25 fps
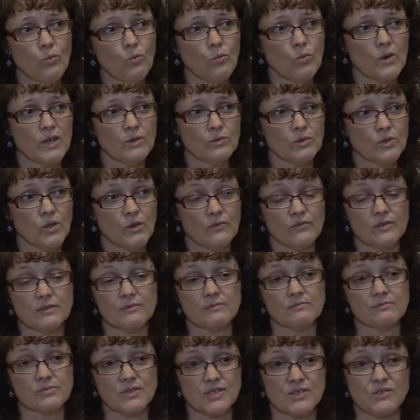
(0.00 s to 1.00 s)
We will
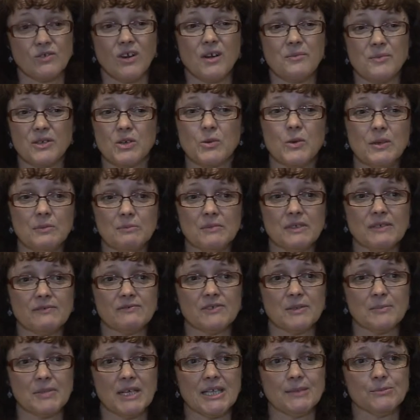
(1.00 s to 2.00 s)
often prescribe
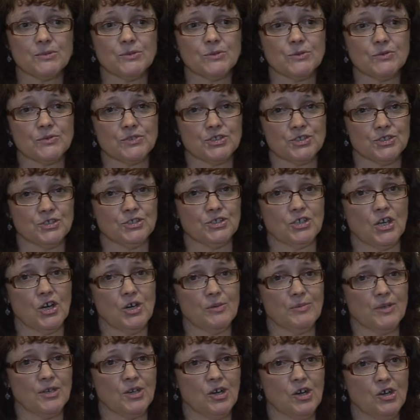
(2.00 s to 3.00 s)
equipment for people to
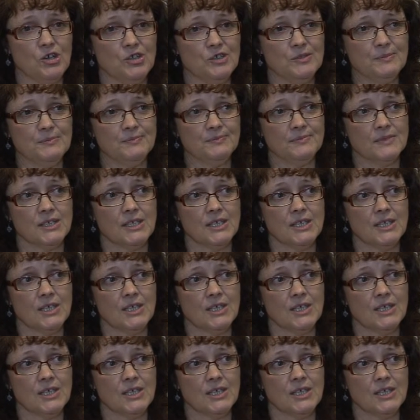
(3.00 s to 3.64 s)
cope at home.